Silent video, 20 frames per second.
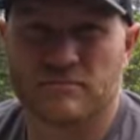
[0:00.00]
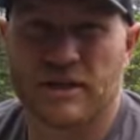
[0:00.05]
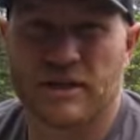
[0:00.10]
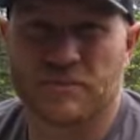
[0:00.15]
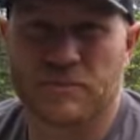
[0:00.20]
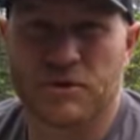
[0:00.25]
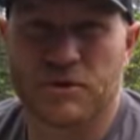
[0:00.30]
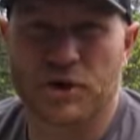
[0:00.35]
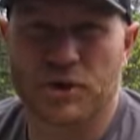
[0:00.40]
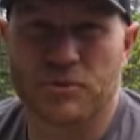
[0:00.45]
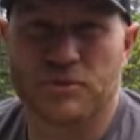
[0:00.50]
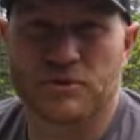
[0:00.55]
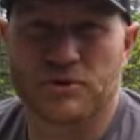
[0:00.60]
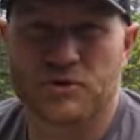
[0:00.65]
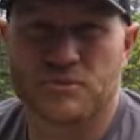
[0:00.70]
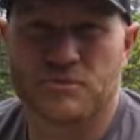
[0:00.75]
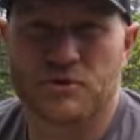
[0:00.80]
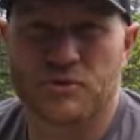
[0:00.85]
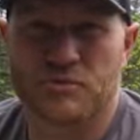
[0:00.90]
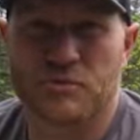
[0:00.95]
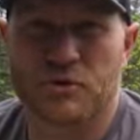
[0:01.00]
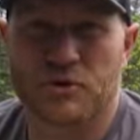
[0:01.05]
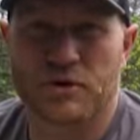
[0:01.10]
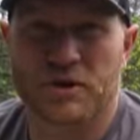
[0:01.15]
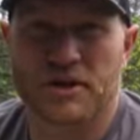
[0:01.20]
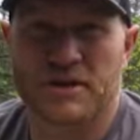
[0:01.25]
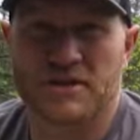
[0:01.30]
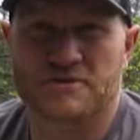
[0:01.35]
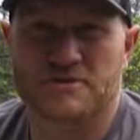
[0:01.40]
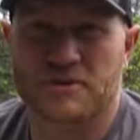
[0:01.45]
letting me know when their smoothbore
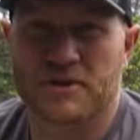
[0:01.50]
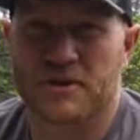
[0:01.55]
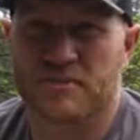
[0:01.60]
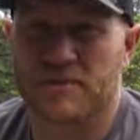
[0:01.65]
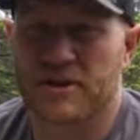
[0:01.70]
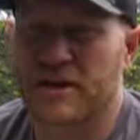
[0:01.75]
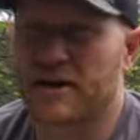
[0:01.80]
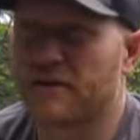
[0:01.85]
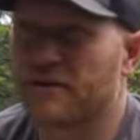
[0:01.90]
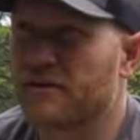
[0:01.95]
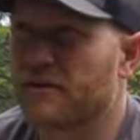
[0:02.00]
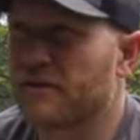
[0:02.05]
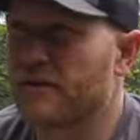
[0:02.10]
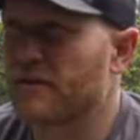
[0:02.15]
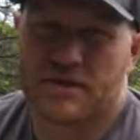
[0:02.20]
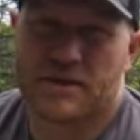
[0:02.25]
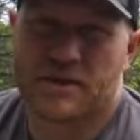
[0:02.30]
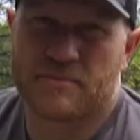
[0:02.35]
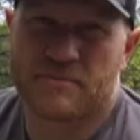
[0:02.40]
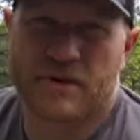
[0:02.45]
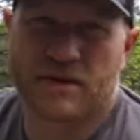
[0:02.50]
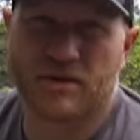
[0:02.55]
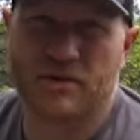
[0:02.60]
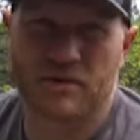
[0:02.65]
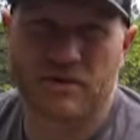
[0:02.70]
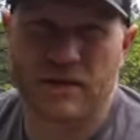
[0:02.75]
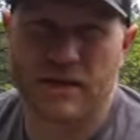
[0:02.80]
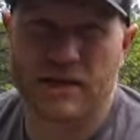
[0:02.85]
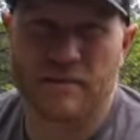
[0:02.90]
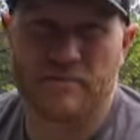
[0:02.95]
kits were coming out. The
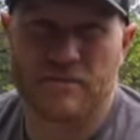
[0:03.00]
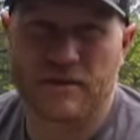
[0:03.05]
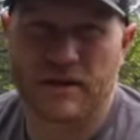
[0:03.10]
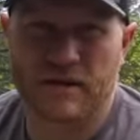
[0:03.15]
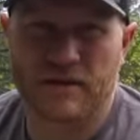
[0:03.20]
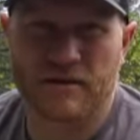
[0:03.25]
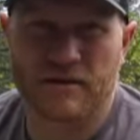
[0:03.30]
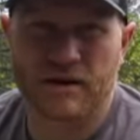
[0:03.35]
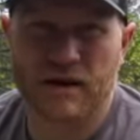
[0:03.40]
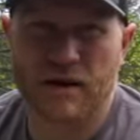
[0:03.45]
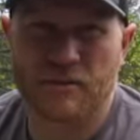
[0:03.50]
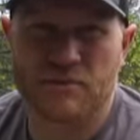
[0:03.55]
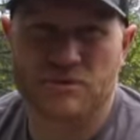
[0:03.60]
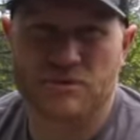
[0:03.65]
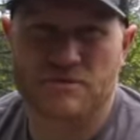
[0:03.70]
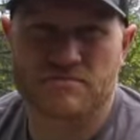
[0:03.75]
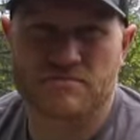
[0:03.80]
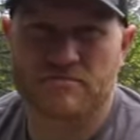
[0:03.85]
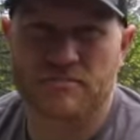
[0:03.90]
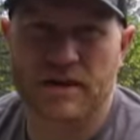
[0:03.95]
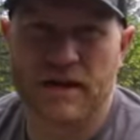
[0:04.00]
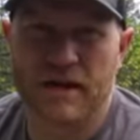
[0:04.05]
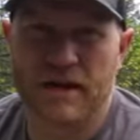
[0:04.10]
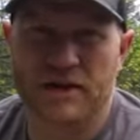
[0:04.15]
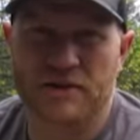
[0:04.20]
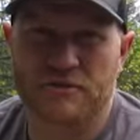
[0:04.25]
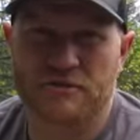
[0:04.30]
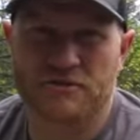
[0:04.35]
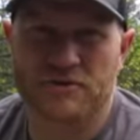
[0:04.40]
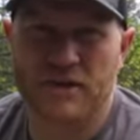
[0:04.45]
email claimed that I was
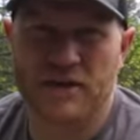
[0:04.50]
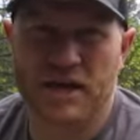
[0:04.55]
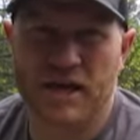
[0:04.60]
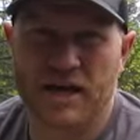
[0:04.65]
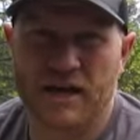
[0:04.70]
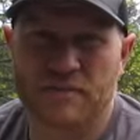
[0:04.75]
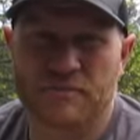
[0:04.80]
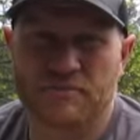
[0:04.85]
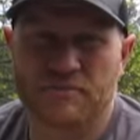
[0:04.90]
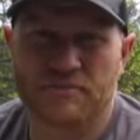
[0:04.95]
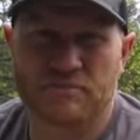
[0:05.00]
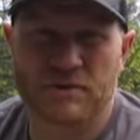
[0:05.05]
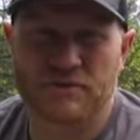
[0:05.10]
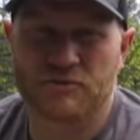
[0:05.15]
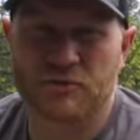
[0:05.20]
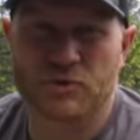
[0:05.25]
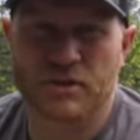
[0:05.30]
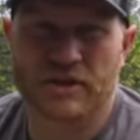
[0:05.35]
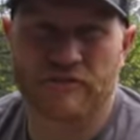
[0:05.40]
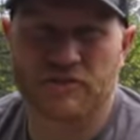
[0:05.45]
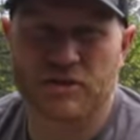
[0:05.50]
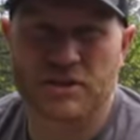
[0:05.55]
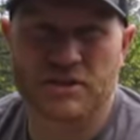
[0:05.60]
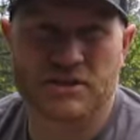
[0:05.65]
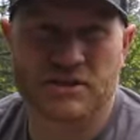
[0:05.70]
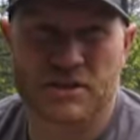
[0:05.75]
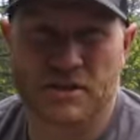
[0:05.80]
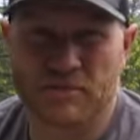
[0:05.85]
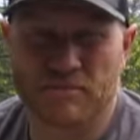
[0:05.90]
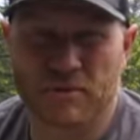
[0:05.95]
ahead of the game before they
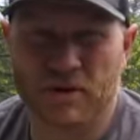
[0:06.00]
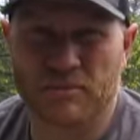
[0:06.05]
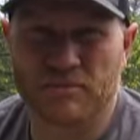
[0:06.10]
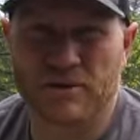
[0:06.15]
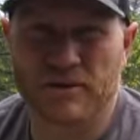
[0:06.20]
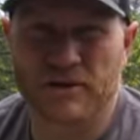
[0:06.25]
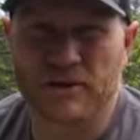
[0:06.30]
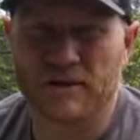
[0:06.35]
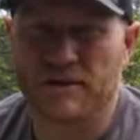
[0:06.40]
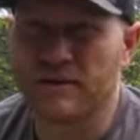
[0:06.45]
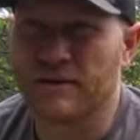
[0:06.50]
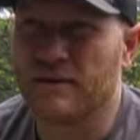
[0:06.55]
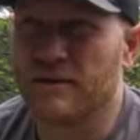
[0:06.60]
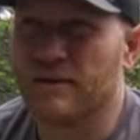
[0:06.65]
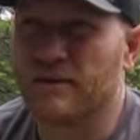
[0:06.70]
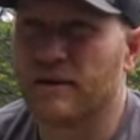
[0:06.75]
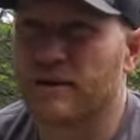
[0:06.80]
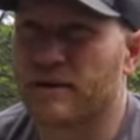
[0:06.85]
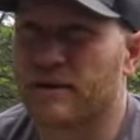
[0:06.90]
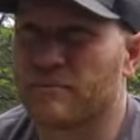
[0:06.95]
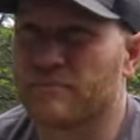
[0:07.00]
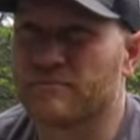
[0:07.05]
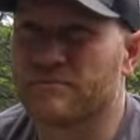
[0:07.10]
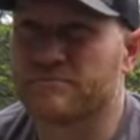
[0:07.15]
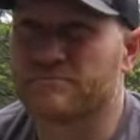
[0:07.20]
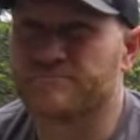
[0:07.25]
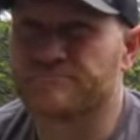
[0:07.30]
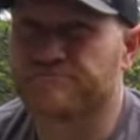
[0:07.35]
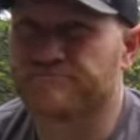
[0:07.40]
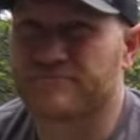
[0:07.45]
released it to the public,
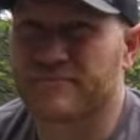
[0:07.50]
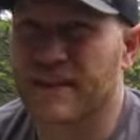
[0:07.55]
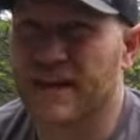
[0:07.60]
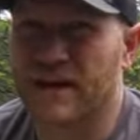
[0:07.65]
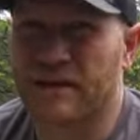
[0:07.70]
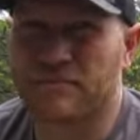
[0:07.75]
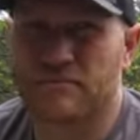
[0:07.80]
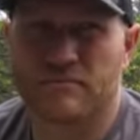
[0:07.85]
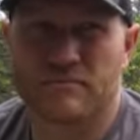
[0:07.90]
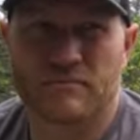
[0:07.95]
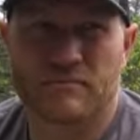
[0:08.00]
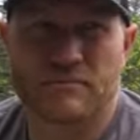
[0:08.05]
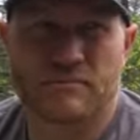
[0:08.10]
that